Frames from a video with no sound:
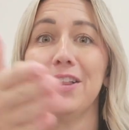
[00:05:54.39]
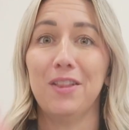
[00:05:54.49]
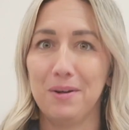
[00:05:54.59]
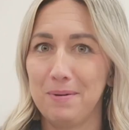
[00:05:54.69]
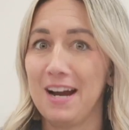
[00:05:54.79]

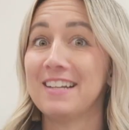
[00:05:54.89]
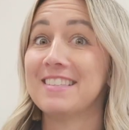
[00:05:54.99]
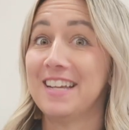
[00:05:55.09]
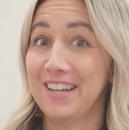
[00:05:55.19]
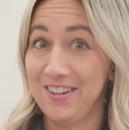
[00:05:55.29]
they're
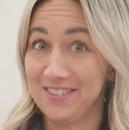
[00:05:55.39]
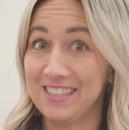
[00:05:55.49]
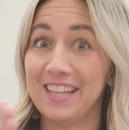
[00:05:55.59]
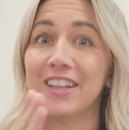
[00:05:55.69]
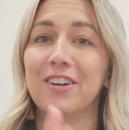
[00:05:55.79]
practicing
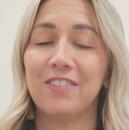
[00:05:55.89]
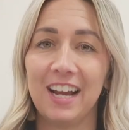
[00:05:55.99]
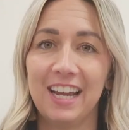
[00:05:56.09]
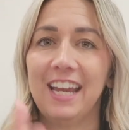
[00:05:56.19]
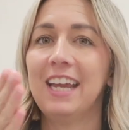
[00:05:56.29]
using their
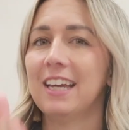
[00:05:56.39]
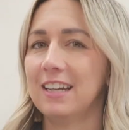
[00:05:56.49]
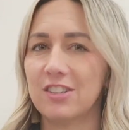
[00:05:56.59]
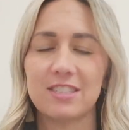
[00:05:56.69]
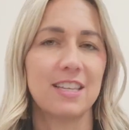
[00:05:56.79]
right hand,
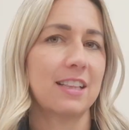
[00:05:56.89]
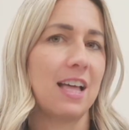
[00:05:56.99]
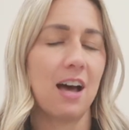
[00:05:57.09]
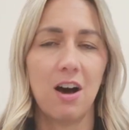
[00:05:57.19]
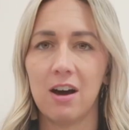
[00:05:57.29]
and just like
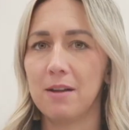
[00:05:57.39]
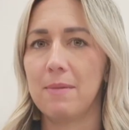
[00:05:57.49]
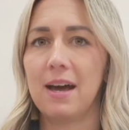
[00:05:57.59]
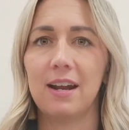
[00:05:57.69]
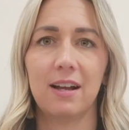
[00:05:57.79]
that
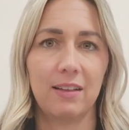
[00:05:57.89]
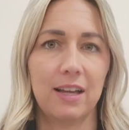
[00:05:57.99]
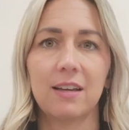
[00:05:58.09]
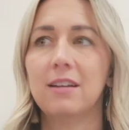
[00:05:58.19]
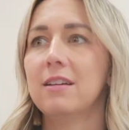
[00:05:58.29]
automatic,
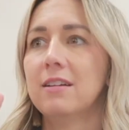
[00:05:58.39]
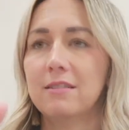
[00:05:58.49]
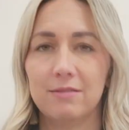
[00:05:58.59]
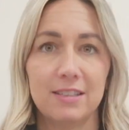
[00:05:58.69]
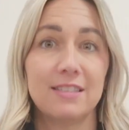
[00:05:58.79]
like
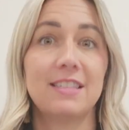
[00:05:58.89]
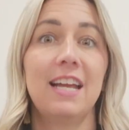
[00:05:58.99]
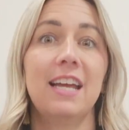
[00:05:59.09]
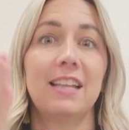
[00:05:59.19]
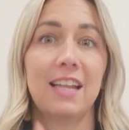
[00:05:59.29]
this is the
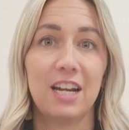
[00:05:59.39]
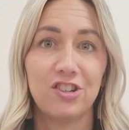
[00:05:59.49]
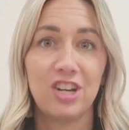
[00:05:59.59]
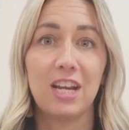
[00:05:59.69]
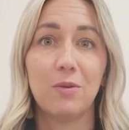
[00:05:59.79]
hand that I
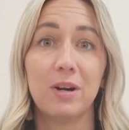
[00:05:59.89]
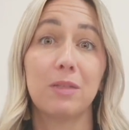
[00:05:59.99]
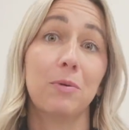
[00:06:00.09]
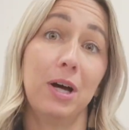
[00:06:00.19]
shake with, will